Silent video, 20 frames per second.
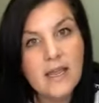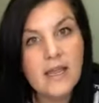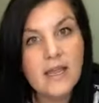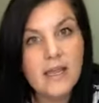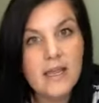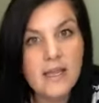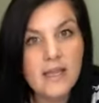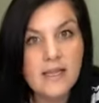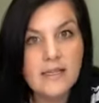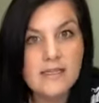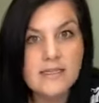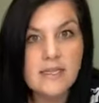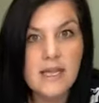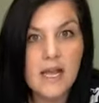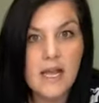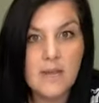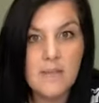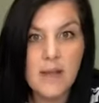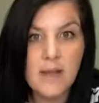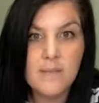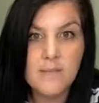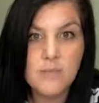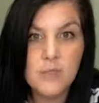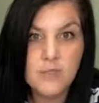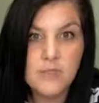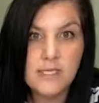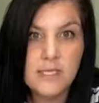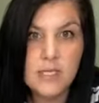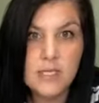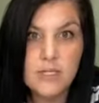and I'm
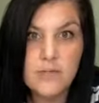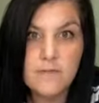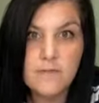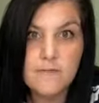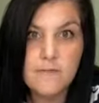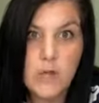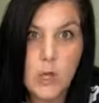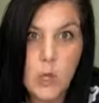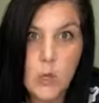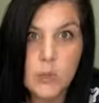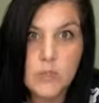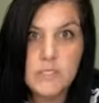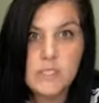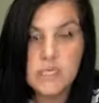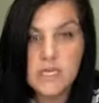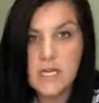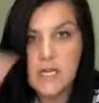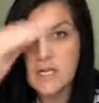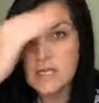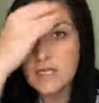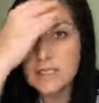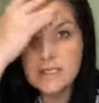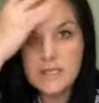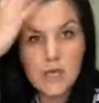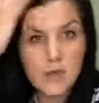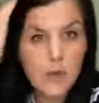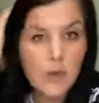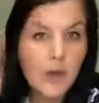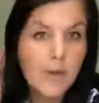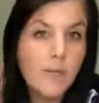using a new phone tonight,
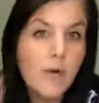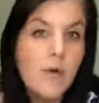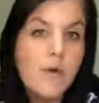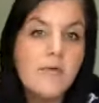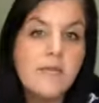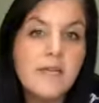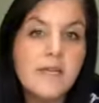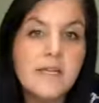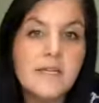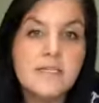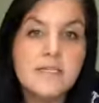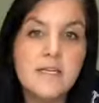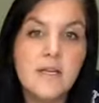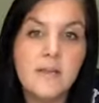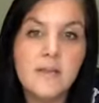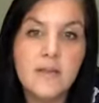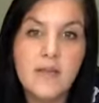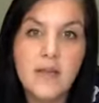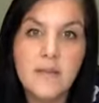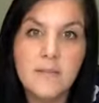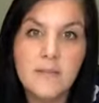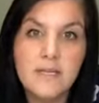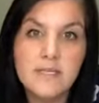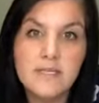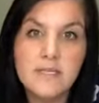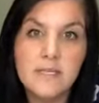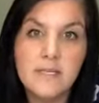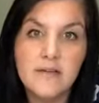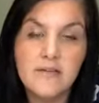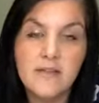so hopefully I can see all the
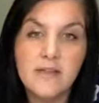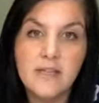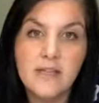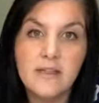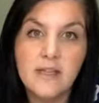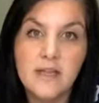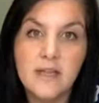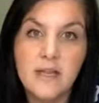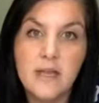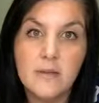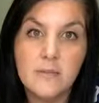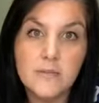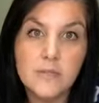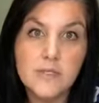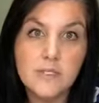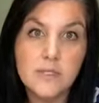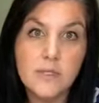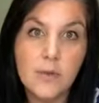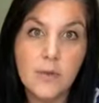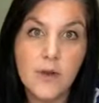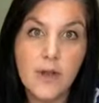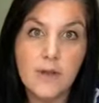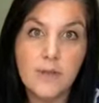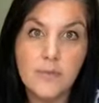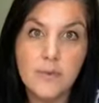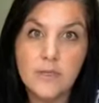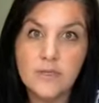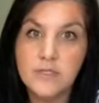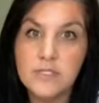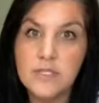comments and everything that comes. So I
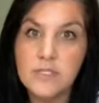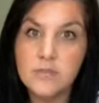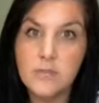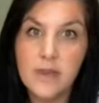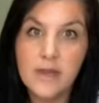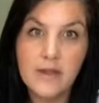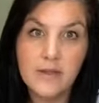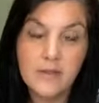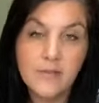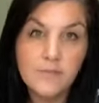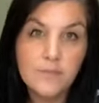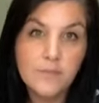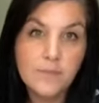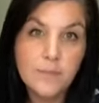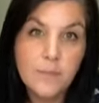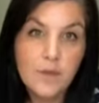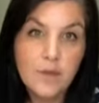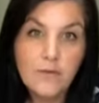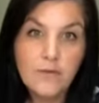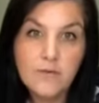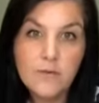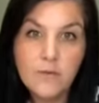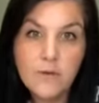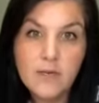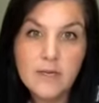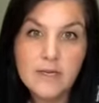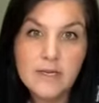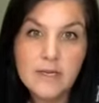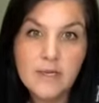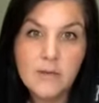will just wait for
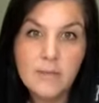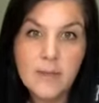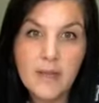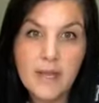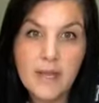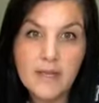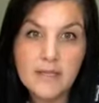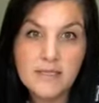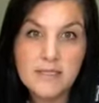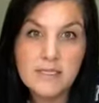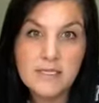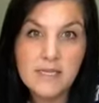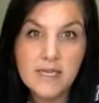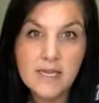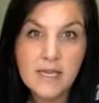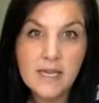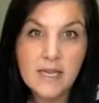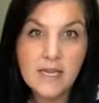a little bit.